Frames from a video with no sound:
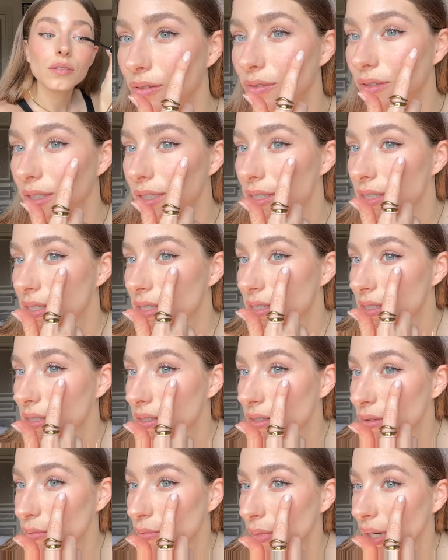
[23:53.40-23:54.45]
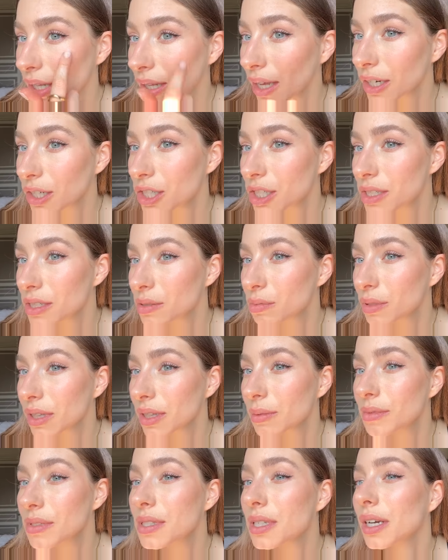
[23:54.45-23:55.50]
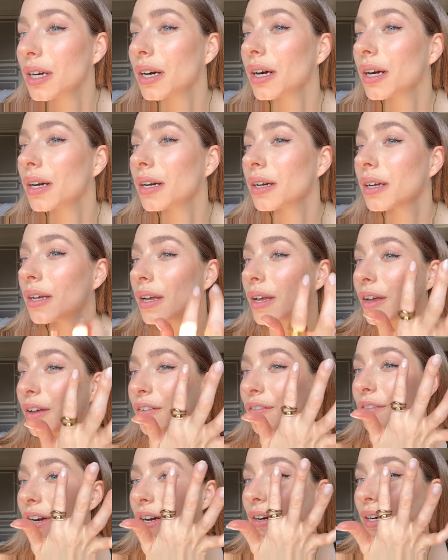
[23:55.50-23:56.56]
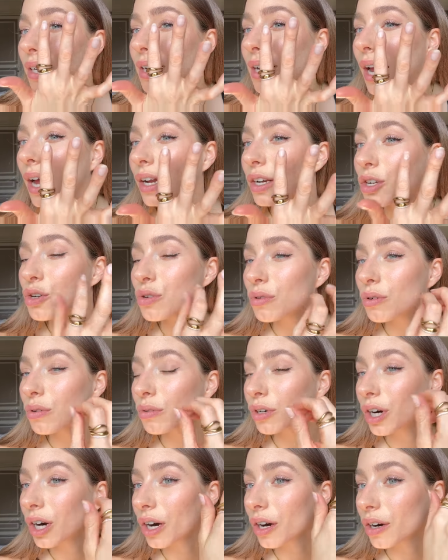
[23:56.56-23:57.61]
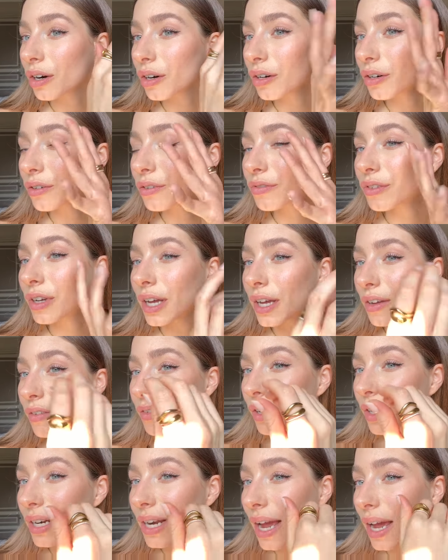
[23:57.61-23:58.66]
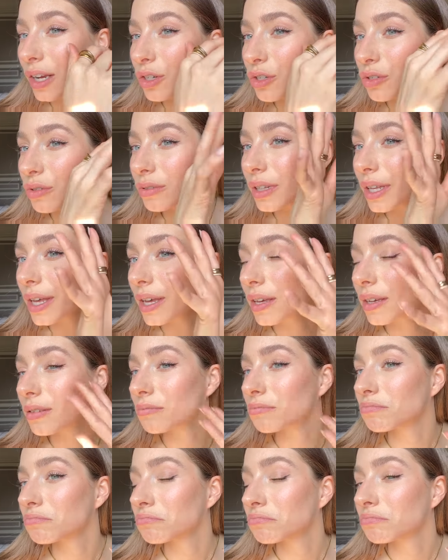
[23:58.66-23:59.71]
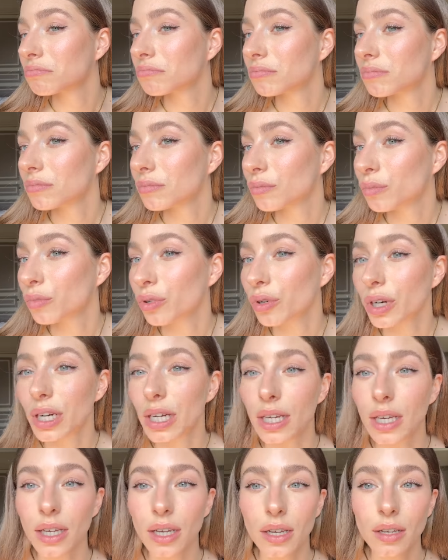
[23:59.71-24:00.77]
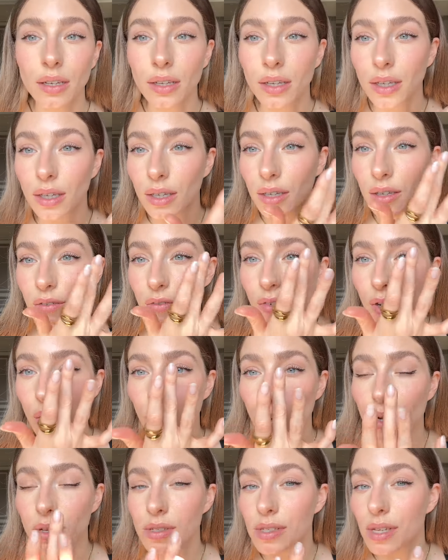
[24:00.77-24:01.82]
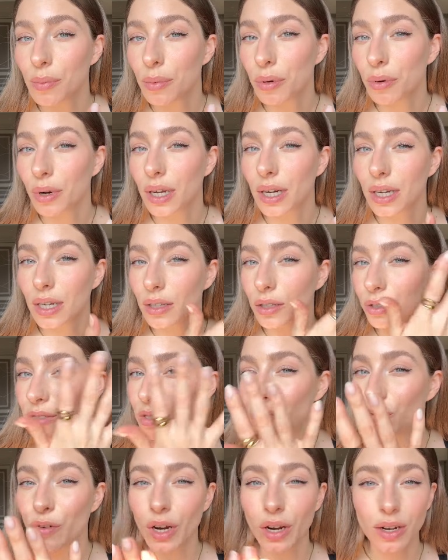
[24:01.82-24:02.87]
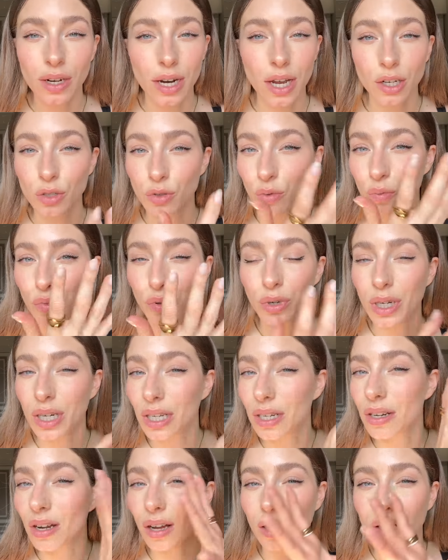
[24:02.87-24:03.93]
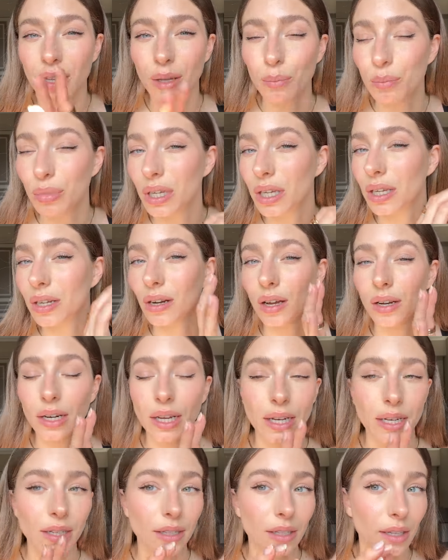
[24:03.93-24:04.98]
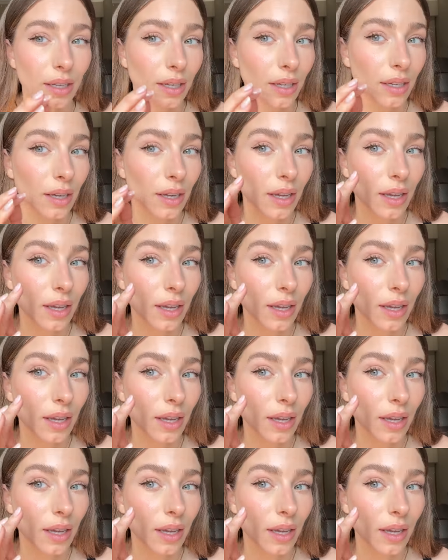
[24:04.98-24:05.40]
This is my lashes with the mascara. Very natural curve, very natural, like pretty, very well separated, looks very natural, pretty, not clumpy, not anything.